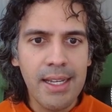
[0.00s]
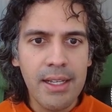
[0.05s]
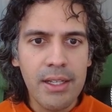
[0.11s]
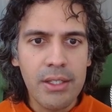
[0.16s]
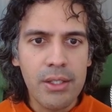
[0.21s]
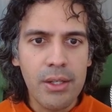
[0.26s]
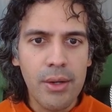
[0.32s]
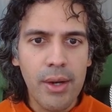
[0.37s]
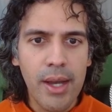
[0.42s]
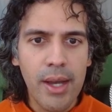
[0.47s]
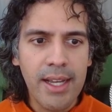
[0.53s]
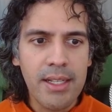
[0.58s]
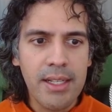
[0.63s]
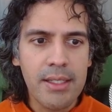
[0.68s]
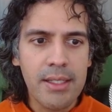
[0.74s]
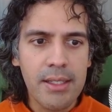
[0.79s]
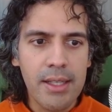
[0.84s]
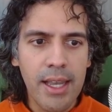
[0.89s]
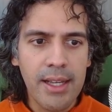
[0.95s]
So
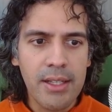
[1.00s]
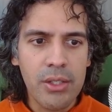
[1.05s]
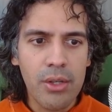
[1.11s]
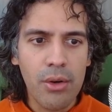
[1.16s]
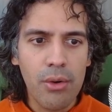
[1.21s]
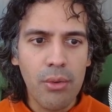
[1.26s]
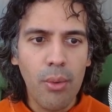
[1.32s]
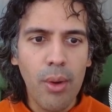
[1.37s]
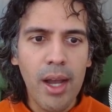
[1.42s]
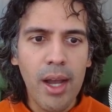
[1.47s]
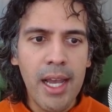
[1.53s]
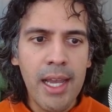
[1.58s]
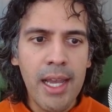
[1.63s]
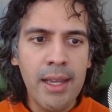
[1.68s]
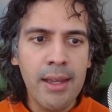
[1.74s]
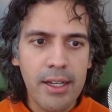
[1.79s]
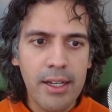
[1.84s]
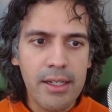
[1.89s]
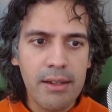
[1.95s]
x XOR
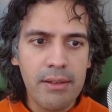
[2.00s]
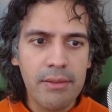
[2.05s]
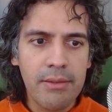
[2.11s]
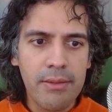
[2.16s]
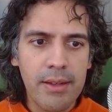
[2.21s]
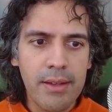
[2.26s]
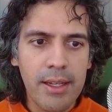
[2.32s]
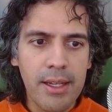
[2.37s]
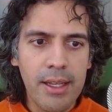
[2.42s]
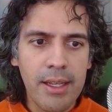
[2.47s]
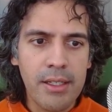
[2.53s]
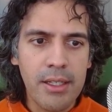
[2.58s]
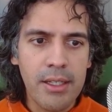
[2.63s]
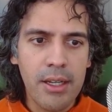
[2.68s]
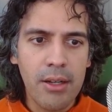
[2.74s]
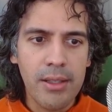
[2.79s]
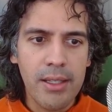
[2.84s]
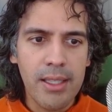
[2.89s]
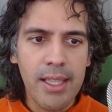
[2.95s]
y, diff is
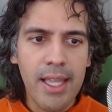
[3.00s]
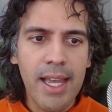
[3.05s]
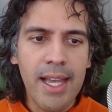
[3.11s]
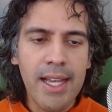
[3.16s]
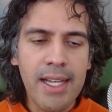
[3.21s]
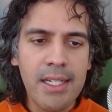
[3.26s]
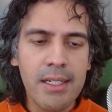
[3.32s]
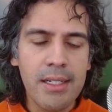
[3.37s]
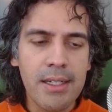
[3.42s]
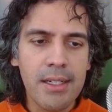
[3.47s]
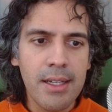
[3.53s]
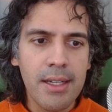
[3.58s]
equal to that.